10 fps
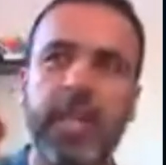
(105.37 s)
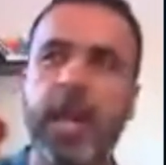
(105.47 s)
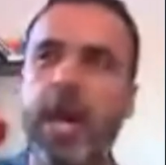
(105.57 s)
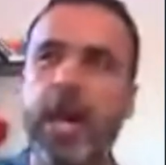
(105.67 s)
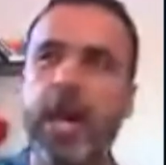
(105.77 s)

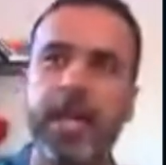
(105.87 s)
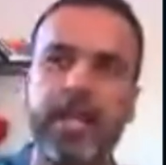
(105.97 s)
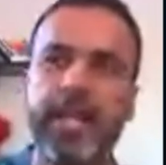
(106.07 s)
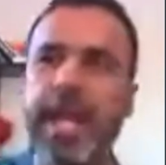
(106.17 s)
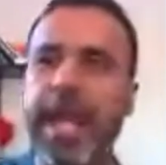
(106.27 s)
You see
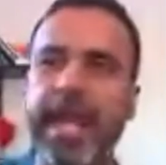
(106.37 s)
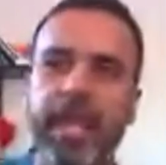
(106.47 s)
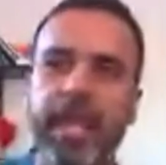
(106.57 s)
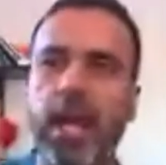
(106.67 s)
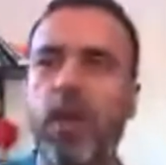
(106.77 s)
are,
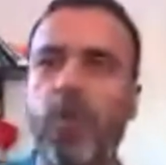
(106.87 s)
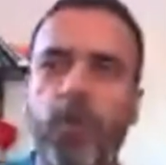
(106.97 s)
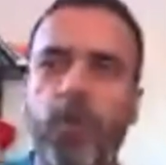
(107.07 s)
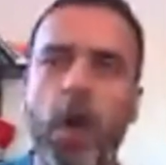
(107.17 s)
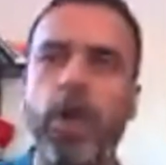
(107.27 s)
can,
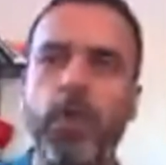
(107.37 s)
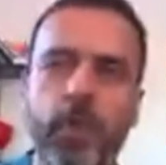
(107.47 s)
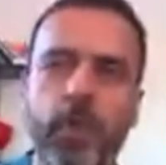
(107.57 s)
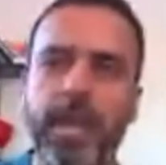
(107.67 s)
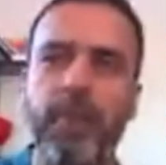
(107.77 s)
how,
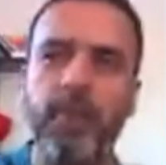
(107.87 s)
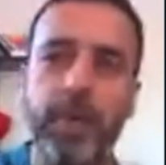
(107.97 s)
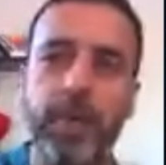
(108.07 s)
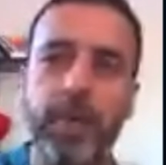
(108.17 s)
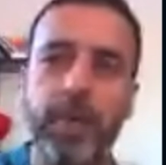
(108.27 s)
what,
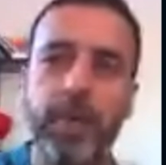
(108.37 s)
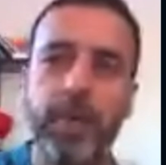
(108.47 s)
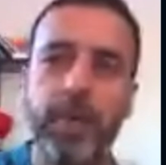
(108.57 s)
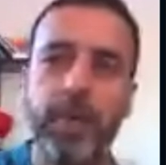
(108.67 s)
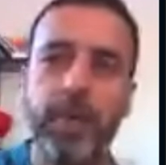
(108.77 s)
where,
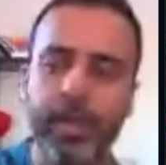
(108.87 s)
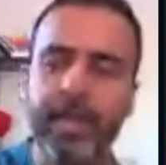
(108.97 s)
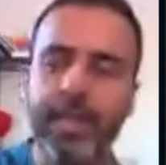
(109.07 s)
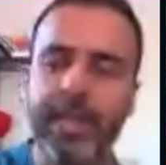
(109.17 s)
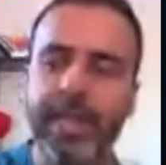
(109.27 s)
which, who,
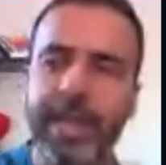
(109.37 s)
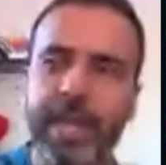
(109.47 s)
will.